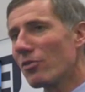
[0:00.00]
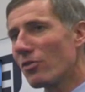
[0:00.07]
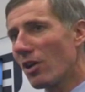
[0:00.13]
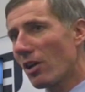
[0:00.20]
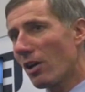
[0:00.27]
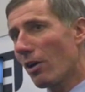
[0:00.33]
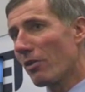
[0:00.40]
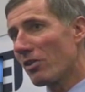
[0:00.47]
The
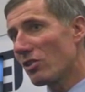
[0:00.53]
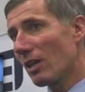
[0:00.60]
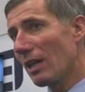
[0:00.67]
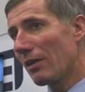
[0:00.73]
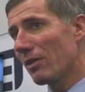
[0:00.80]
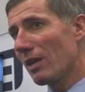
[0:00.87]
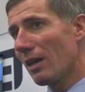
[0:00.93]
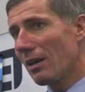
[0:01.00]
car is still
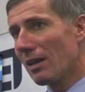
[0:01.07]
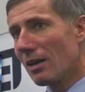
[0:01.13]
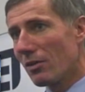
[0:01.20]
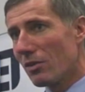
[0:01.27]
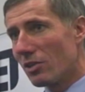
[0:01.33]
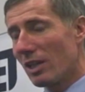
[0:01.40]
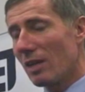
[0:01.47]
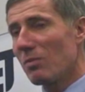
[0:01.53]
out there,
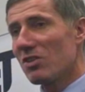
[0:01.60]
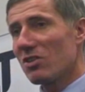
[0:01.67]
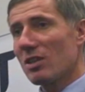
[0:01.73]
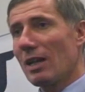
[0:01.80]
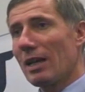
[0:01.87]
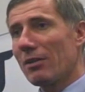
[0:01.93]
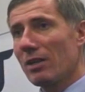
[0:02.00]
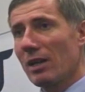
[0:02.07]
the team is
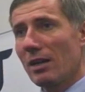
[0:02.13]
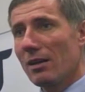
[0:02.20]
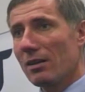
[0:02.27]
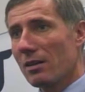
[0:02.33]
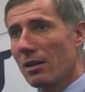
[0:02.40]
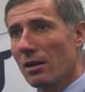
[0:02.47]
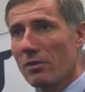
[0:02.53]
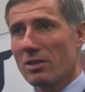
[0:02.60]
still out there, and
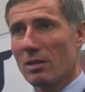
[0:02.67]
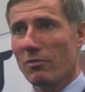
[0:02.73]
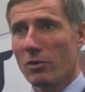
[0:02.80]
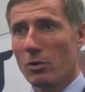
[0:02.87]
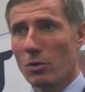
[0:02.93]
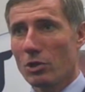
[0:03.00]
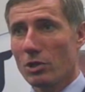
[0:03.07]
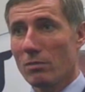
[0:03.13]
the car is up
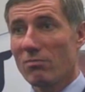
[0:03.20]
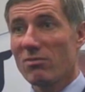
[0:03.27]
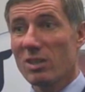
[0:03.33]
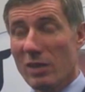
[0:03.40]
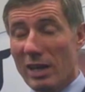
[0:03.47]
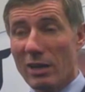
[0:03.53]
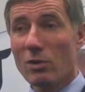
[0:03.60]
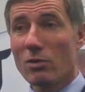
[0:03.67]
for auction.
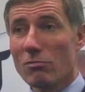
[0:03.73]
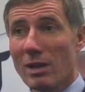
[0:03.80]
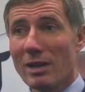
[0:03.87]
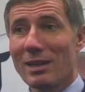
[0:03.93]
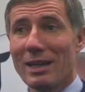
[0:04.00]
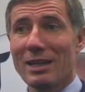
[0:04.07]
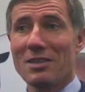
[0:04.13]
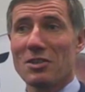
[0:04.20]
So that could
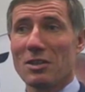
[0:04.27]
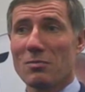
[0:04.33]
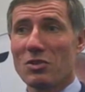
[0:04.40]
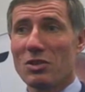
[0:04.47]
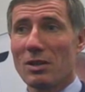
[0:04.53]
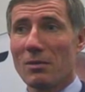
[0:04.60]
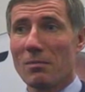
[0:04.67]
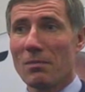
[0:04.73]
run any time
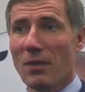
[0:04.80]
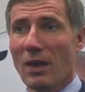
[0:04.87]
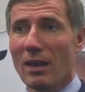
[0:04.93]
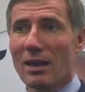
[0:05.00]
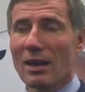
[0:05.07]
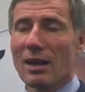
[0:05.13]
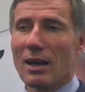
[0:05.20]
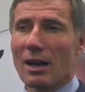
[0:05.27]
soon.
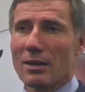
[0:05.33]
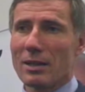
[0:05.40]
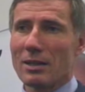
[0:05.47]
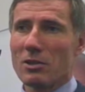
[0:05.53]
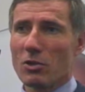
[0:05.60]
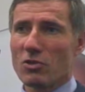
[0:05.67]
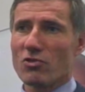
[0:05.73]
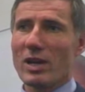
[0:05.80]
And then
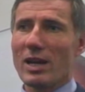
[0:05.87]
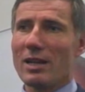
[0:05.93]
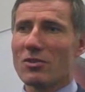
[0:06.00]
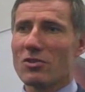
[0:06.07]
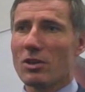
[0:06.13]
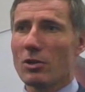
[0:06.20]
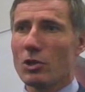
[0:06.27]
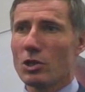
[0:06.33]
the Australian
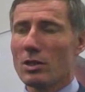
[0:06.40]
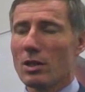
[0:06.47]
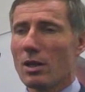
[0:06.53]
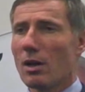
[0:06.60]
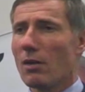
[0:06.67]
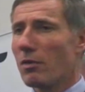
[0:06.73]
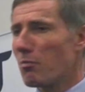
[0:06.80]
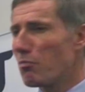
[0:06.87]
solution
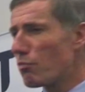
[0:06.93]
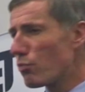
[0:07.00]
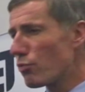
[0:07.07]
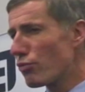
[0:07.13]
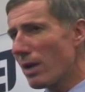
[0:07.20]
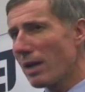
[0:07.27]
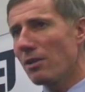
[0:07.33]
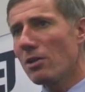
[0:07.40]
of a
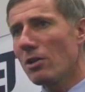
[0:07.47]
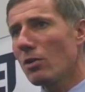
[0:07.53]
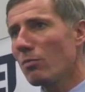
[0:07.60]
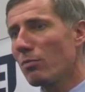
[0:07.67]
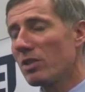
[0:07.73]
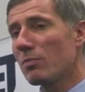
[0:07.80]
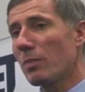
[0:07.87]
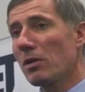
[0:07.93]
brand new
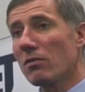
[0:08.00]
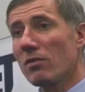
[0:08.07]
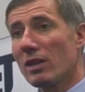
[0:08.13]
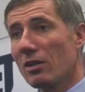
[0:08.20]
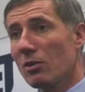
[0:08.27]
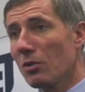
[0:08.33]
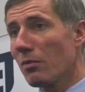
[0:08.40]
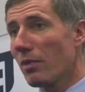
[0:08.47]
bespoke
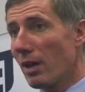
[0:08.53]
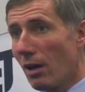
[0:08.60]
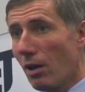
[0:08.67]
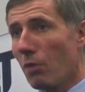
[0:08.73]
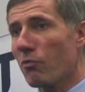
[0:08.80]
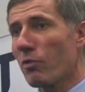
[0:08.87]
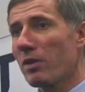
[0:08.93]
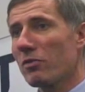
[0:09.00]
vehicle, they're
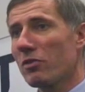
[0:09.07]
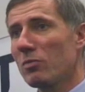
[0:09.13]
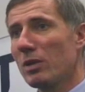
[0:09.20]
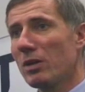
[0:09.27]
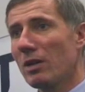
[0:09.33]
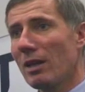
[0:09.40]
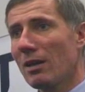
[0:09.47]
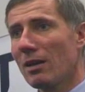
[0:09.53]
halfway through
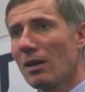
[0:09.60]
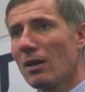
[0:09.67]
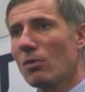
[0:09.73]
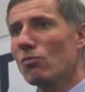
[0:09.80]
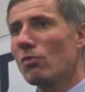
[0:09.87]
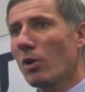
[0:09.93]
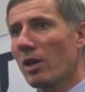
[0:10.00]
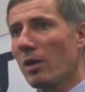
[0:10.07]
building,
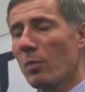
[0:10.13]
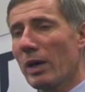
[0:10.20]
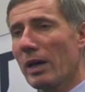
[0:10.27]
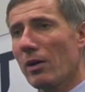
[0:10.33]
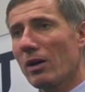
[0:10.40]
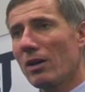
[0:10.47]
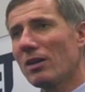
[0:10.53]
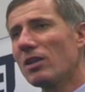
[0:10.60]
rocket
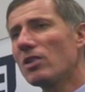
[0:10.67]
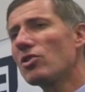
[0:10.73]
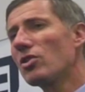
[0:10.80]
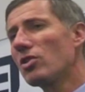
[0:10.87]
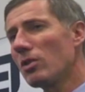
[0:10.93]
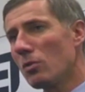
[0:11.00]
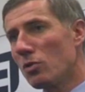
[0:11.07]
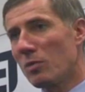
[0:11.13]
power,
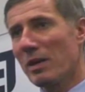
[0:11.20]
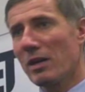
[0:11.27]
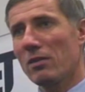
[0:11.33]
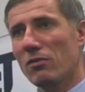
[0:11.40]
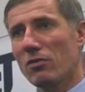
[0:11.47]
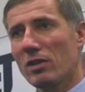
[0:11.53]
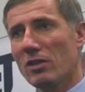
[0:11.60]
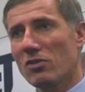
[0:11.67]
huge amount
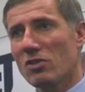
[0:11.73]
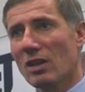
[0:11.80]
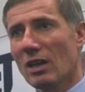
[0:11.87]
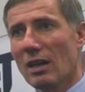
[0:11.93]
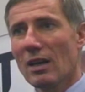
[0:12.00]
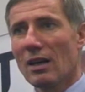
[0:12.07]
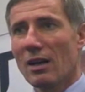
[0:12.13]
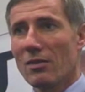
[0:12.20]
of thrust,
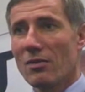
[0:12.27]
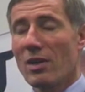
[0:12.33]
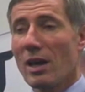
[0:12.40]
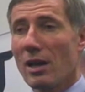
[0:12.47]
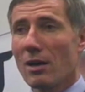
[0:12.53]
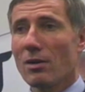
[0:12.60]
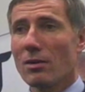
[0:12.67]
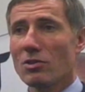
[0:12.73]
and
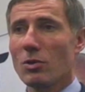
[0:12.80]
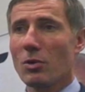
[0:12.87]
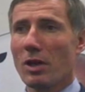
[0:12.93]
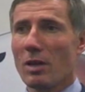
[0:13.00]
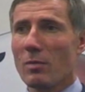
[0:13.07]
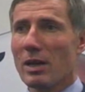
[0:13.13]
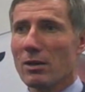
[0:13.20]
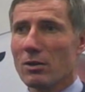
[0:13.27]
they are
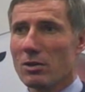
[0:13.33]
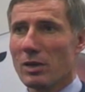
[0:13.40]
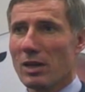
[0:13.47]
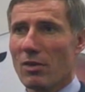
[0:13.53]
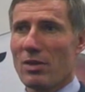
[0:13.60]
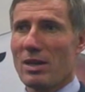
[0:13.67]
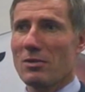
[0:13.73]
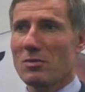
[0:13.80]
talking about doing
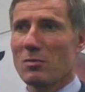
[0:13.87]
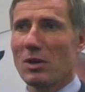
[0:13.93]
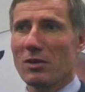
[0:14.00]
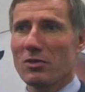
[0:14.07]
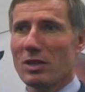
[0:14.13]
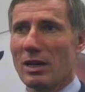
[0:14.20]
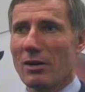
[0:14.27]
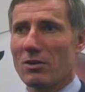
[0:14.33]
1,000
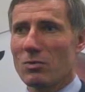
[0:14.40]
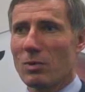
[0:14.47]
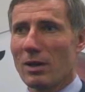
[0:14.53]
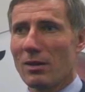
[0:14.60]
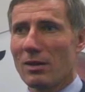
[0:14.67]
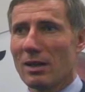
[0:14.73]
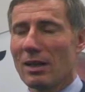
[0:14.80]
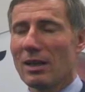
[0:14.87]
miles an hour as
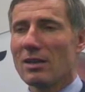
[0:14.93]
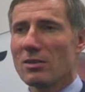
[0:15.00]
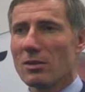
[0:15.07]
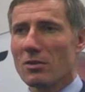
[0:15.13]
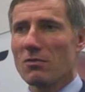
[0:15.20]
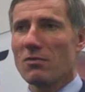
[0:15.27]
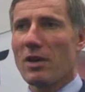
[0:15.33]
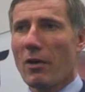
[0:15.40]
well. So
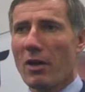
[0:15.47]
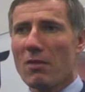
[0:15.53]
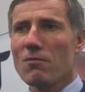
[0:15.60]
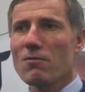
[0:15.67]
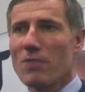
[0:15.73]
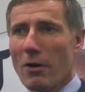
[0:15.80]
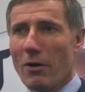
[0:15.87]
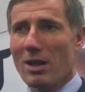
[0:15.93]
it's very,
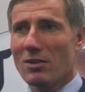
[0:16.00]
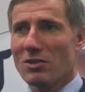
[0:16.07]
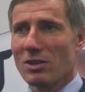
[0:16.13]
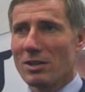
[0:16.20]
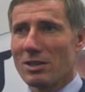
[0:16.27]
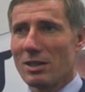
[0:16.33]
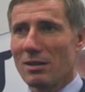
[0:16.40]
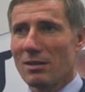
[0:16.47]
very
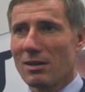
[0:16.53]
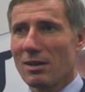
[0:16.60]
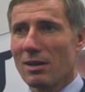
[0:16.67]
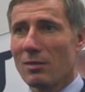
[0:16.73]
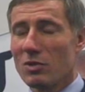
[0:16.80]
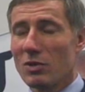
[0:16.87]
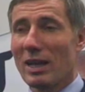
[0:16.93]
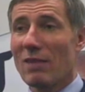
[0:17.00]
exciting.
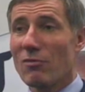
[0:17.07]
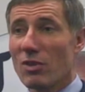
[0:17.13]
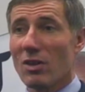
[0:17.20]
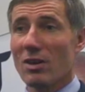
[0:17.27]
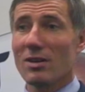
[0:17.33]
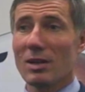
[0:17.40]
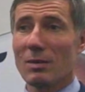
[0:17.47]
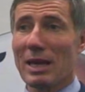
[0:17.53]
I'm doing
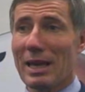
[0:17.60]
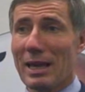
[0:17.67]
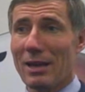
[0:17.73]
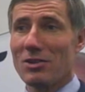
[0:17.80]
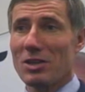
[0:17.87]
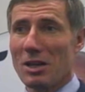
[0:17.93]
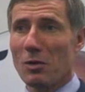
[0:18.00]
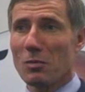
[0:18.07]
everything I
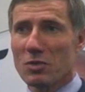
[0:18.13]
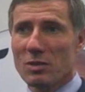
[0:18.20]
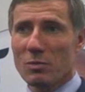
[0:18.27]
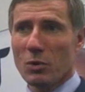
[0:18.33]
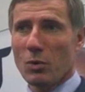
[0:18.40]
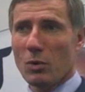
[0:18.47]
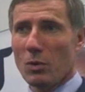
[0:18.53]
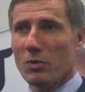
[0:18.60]
can to help and
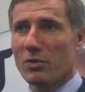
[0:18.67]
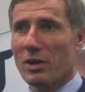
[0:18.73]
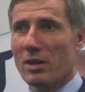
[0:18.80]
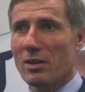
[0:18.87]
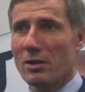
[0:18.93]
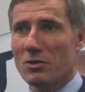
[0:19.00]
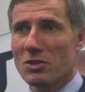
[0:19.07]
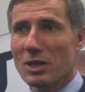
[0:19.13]
support all 3
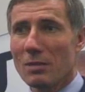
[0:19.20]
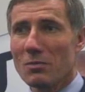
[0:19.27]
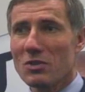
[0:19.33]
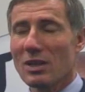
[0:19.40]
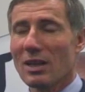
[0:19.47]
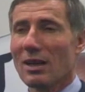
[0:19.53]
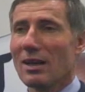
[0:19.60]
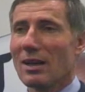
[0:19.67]
of those
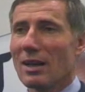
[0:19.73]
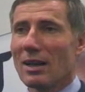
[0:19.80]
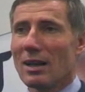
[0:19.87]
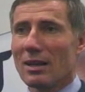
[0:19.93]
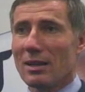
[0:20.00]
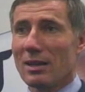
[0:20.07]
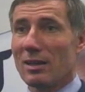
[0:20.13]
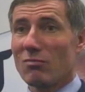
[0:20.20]
teams
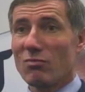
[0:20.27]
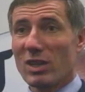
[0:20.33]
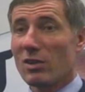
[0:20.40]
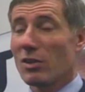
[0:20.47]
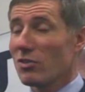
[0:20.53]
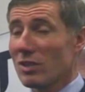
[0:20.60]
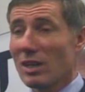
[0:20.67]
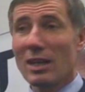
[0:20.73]

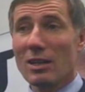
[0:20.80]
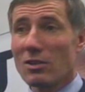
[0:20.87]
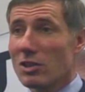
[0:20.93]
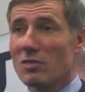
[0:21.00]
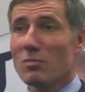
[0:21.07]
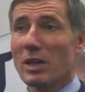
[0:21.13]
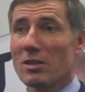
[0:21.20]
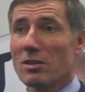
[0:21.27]
because it
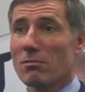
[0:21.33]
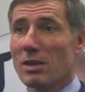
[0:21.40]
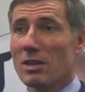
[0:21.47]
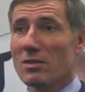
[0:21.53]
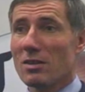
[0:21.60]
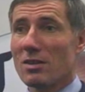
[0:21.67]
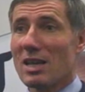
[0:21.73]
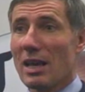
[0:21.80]
just makes the
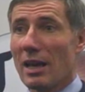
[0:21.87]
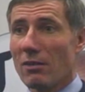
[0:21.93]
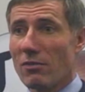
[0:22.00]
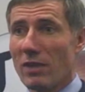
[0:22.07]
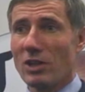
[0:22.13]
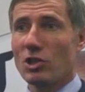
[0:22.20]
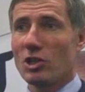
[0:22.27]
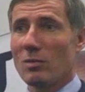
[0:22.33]
race and the
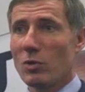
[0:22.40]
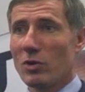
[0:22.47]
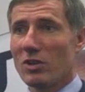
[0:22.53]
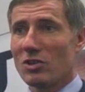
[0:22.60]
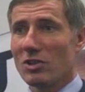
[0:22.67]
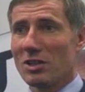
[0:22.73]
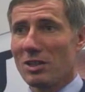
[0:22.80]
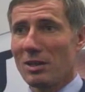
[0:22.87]
adventure more
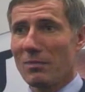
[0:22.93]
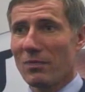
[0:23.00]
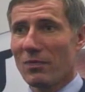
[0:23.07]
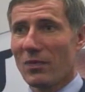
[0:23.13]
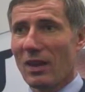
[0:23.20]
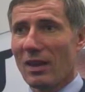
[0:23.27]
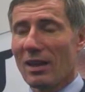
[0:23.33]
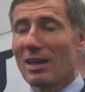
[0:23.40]
exciting.
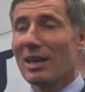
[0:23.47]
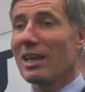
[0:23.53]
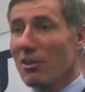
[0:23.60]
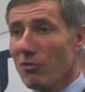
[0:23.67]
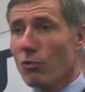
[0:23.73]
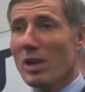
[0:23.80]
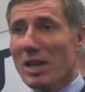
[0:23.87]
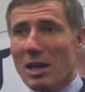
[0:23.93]

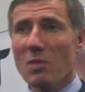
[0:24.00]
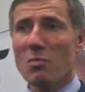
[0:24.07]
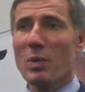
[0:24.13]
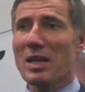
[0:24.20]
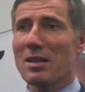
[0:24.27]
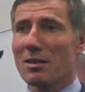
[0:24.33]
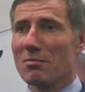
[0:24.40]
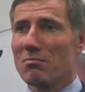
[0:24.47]
If we don't
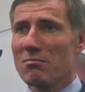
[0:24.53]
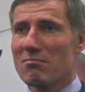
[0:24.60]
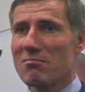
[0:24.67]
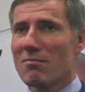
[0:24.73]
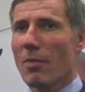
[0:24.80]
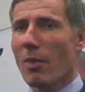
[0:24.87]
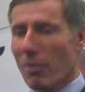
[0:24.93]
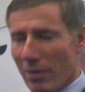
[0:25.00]
beat them,
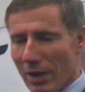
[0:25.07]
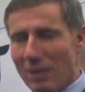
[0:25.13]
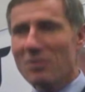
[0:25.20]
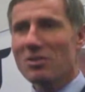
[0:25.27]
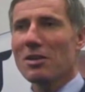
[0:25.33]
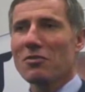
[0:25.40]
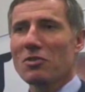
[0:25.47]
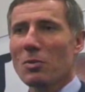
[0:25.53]
they
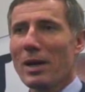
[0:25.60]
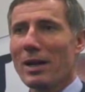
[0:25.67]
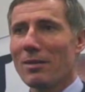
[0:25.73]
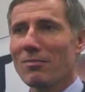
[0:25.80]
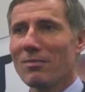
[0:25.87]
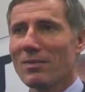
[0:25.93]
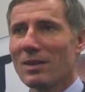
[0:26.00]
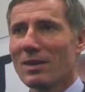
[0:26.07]
deserve to
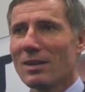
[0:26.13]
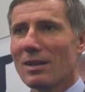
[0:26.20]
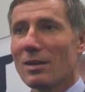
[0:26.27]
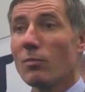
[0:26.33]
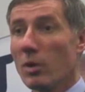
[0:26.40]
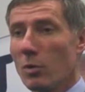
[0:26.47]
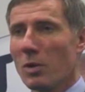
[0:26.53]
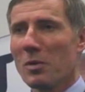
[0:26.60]
win,
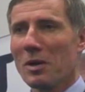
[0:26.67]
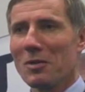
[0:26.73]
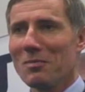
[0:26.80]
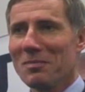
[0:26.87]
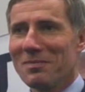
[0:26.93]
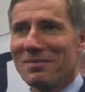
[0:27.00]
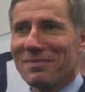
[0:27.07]
but we will.